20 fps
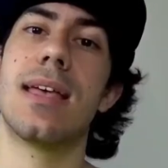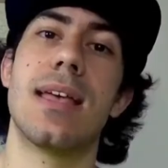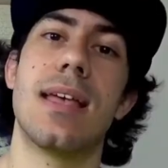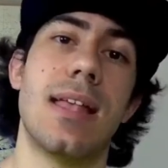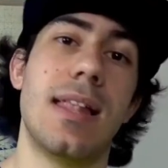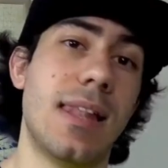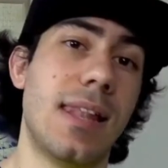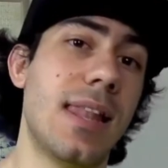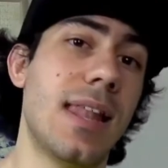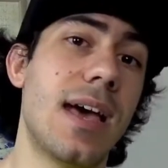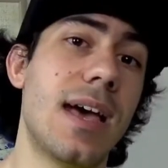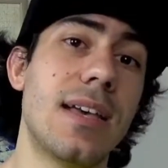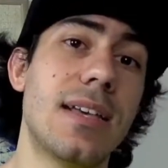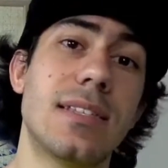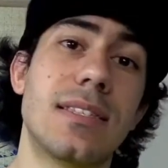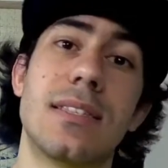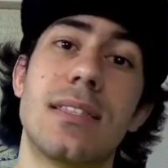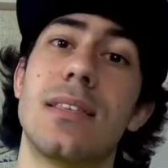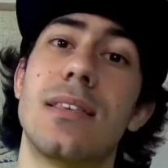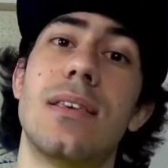And
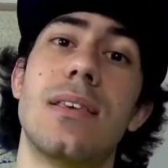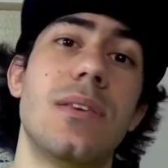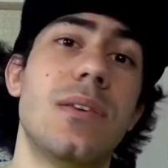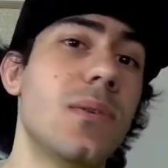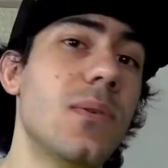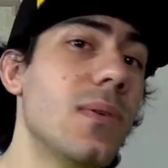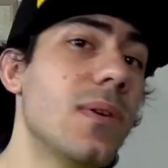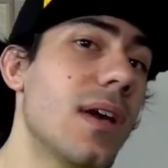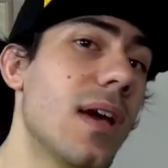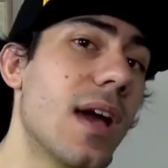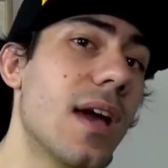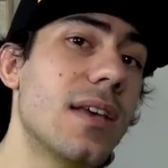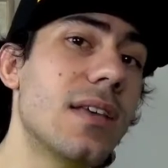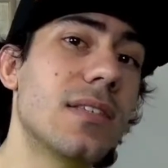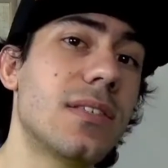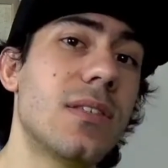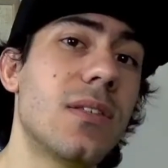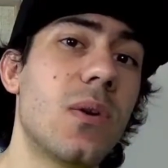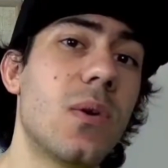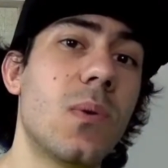last, you
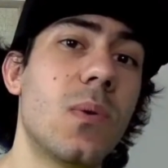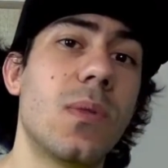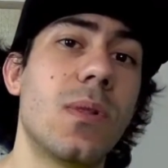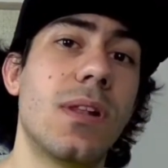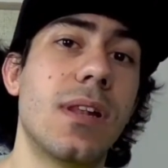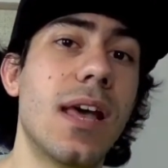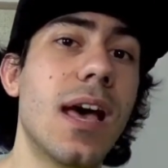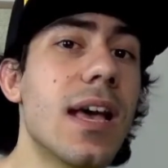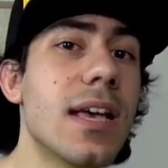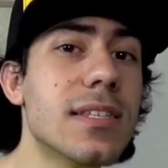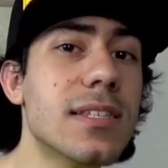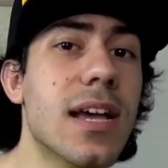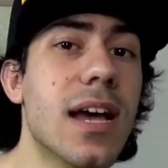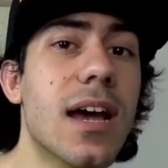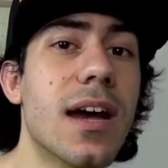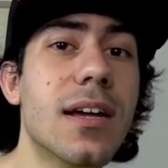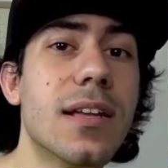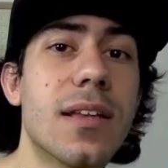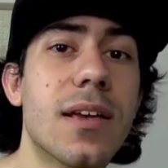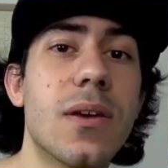guys know the last
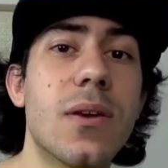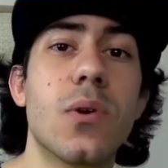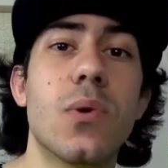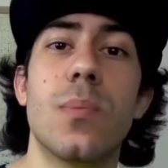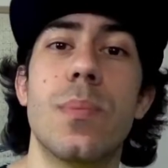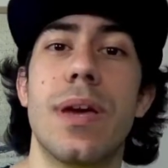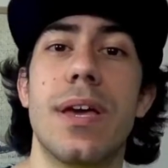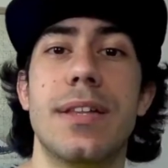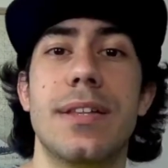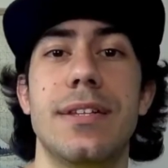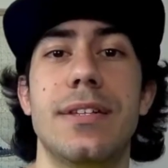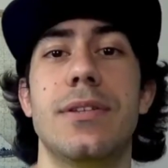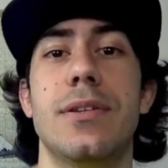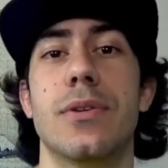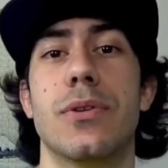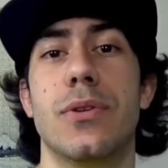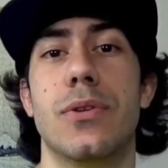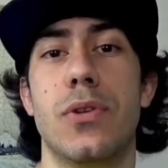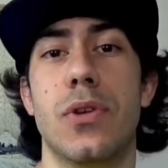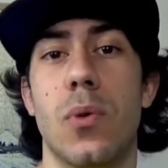character who made it
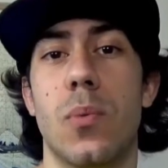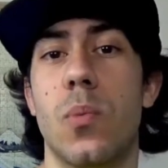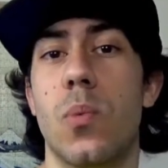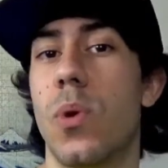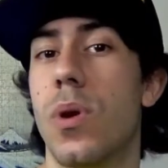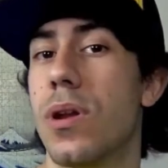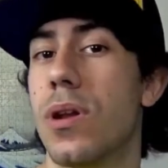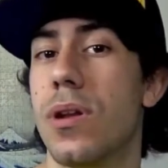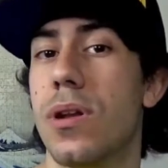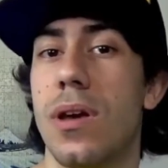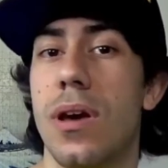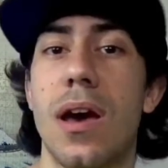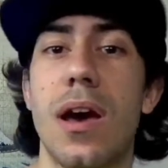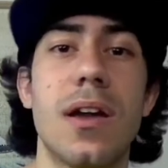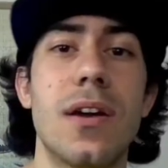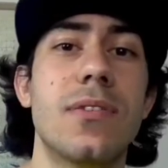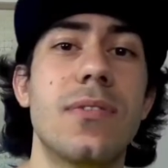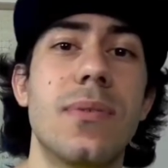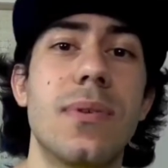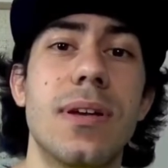on top
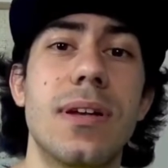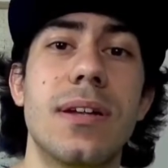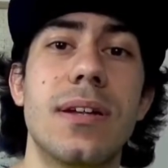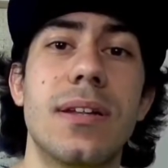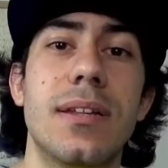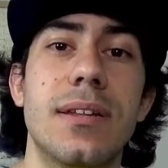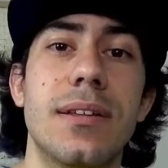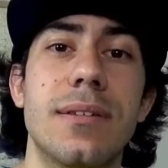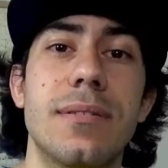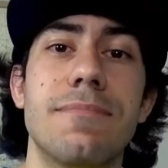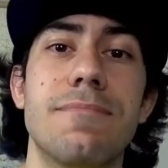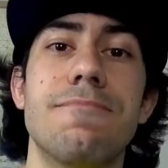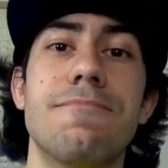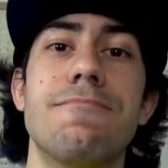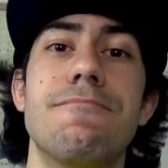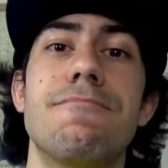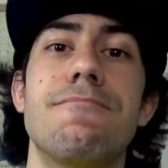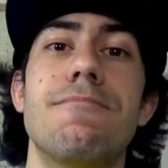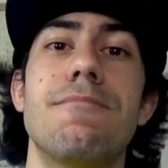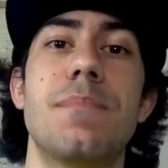100,
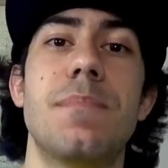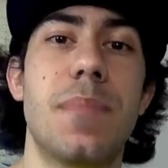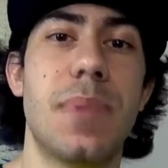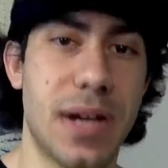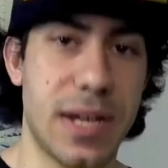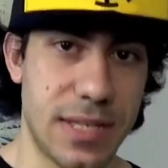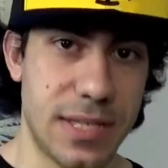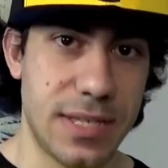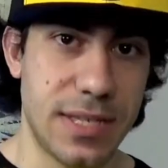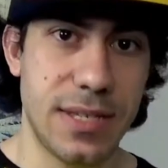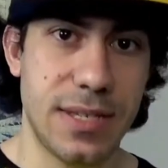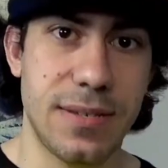Bacchy.